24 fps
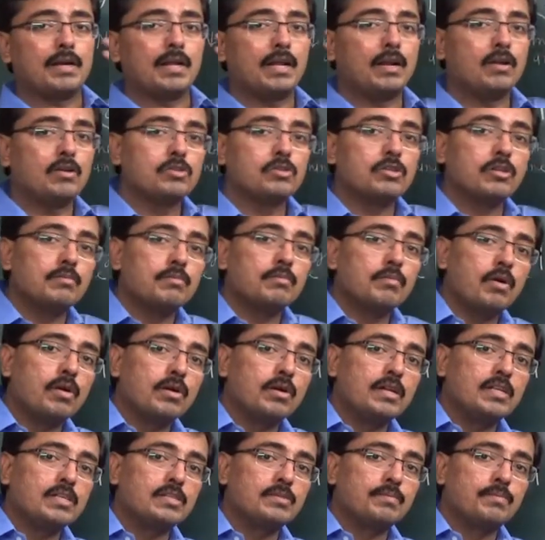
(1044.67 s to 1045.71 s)
halogen
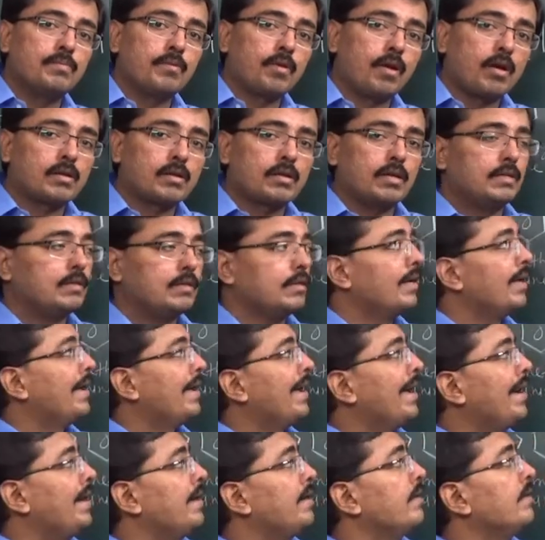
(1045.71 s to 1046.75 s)
bond is broken
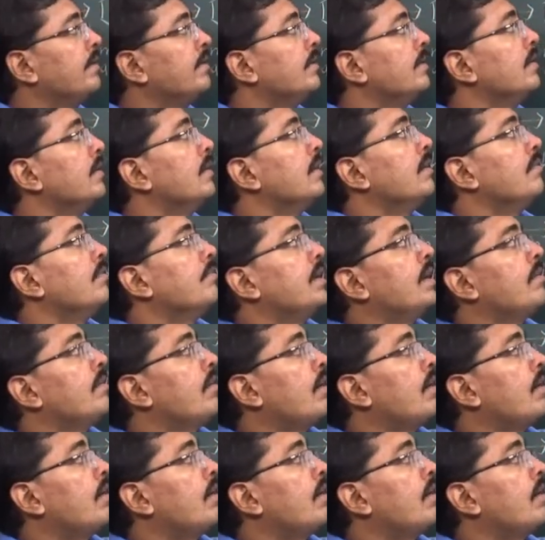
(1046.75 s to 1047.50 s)
and we have